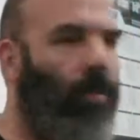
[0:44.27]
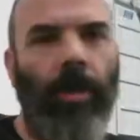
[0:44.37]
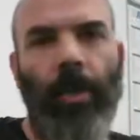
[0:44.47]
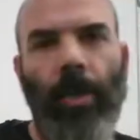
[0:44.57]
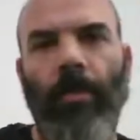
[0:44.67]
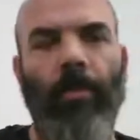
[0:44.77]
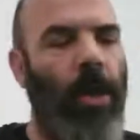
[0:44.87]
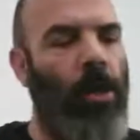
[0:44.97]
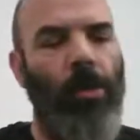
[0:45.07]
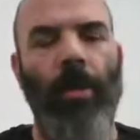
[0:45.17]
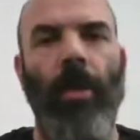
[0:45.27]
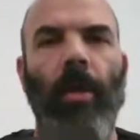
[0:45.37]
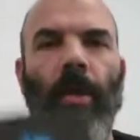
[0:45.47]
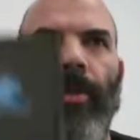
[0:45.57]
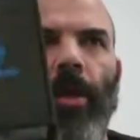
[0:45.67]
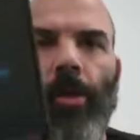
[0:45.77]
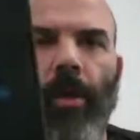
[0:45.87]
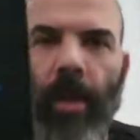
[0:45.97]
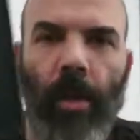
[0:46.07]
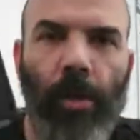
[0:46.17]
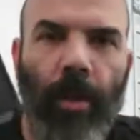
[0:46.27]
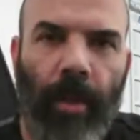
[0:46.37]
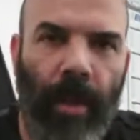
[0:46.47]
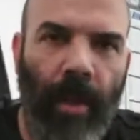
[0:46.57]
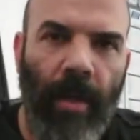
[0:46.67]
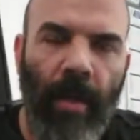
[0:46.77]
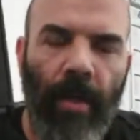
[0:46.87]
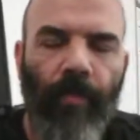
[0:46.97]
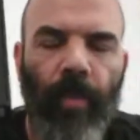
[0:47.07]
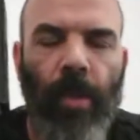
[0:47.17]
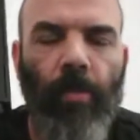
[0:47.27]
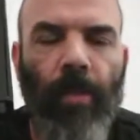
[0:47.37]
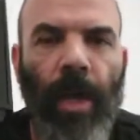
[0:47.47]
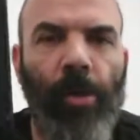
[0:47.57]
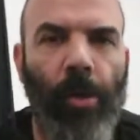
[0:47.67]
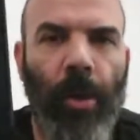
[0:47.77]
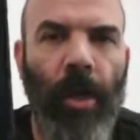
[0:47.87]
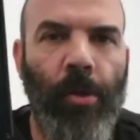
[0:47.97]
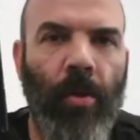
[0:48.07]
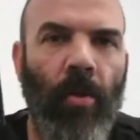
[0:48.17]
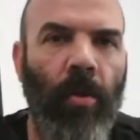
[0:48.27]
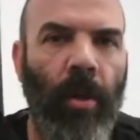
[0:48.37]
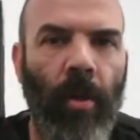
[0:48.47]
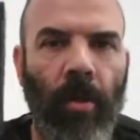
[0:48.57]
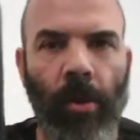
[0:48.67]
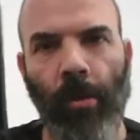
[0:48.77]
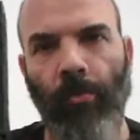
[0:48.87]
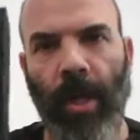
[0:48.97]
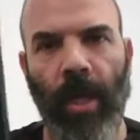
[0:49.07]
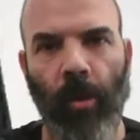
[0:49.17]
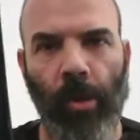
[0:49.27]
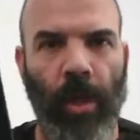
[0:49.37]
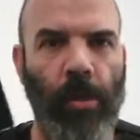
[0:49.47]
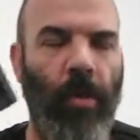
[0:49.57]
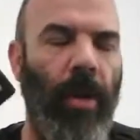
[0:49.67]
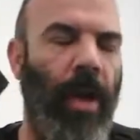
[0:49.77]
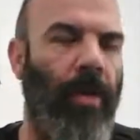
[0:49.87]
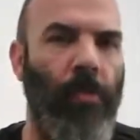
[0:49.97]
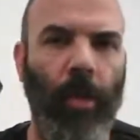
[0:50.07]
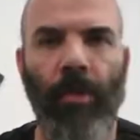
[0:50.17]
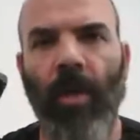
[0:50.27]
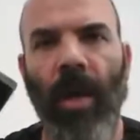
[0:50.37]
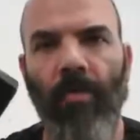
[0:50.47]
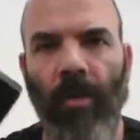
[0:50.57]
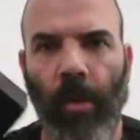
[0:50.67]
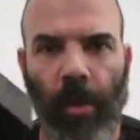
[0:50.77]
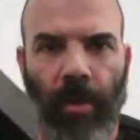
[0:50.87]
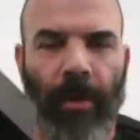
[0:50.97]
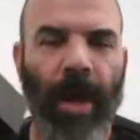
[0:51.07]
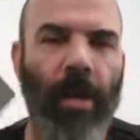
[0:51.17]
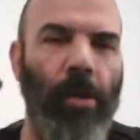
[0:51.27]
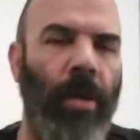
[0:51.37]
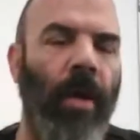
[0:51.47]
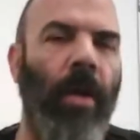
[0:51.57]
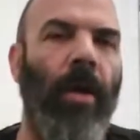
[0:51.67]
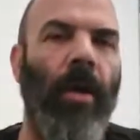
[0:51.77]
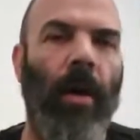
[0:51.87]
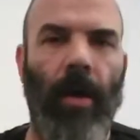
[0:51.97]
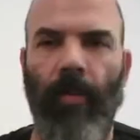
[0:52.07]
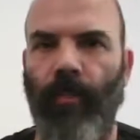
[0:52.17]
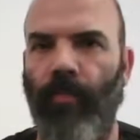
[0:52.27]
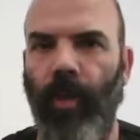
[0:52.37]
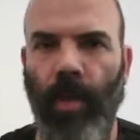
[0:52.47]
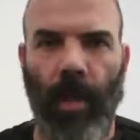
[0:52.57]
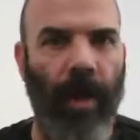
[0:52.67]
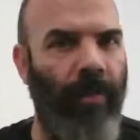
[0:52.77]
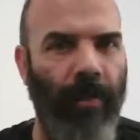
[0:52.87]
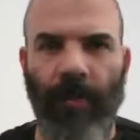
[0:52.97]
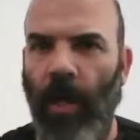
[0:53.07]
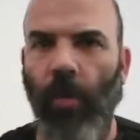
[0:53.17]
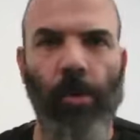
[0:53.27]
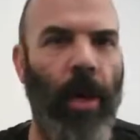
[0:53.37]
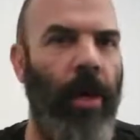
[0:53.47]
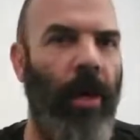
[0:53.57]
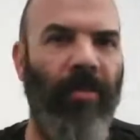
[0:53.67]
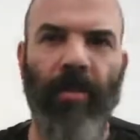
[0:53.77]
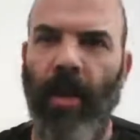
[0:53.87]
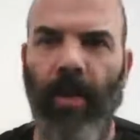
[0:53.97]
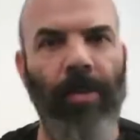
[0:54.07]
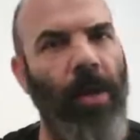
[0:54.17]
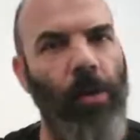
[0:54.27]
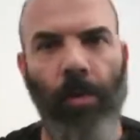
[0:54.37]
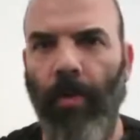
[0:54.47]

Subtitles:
That's the empty box. This is the Pegasus Astro Uranus Meteo sensor. Now, you've seen me talk about this in the past. I've done videos on it, I've done emails.